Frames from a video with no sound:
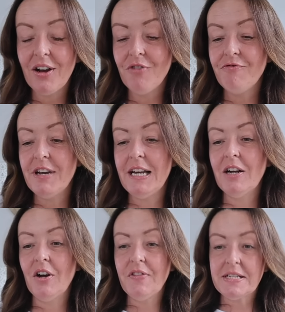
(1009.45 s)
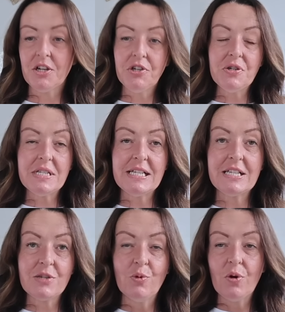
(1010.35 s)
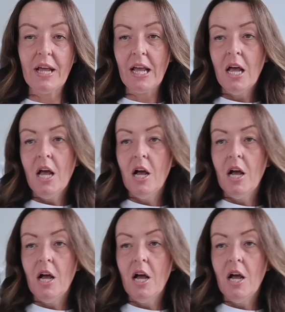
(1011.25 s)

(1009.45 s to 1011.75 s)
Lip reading: I really like this. I used this morning.